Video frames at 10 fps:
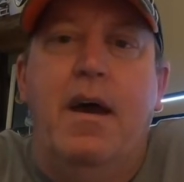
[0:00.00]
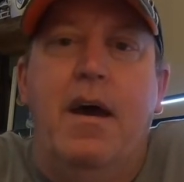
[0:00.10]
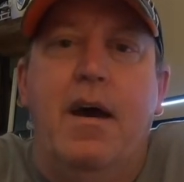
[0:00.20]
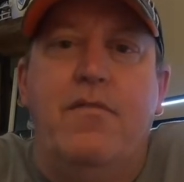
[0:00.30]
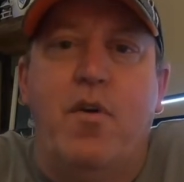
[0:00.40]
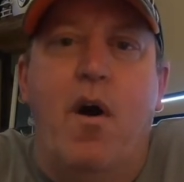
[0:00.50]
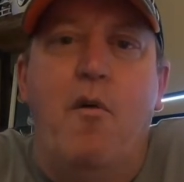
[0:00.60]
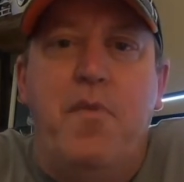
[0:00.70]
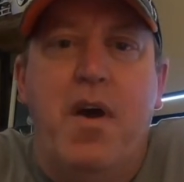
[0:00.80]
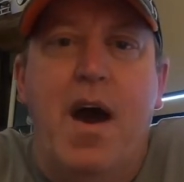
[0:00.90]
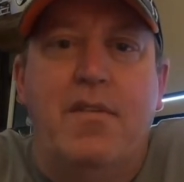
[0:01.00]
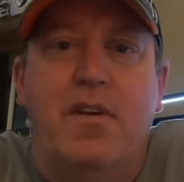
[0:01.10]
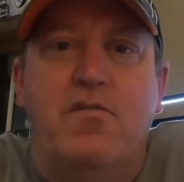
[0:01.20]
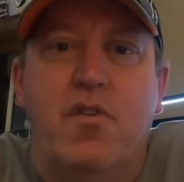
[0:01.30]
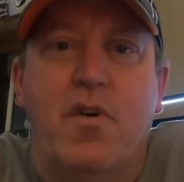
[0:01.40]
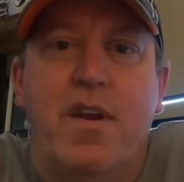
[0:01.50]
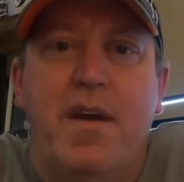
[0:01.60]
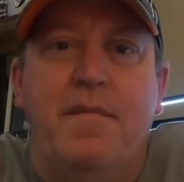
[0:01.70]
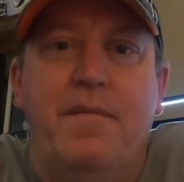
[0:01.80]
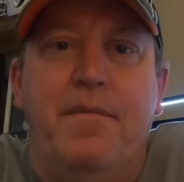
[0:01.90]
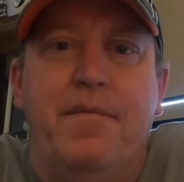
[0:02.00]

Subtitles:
So I hope you guys enjoyed it.